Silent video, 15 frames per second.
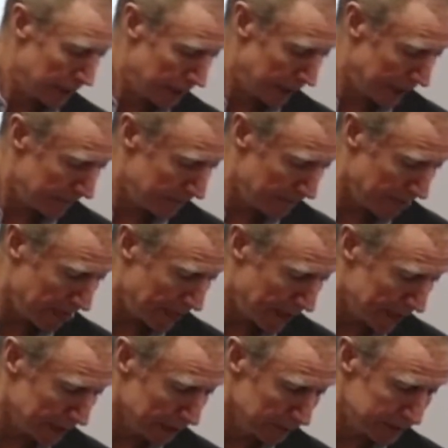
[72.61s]
A
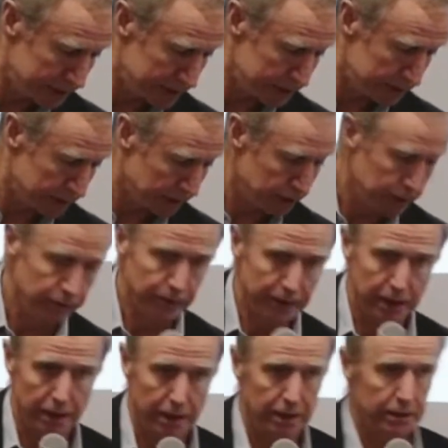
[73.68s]
little bit just on who we
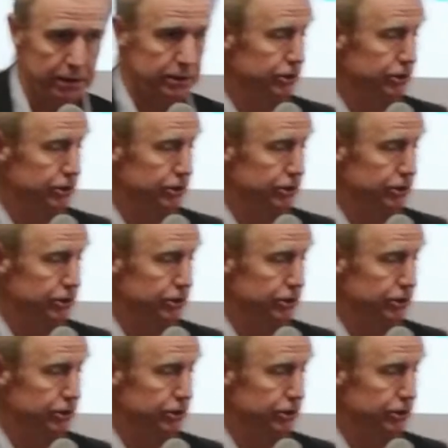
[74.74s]
are as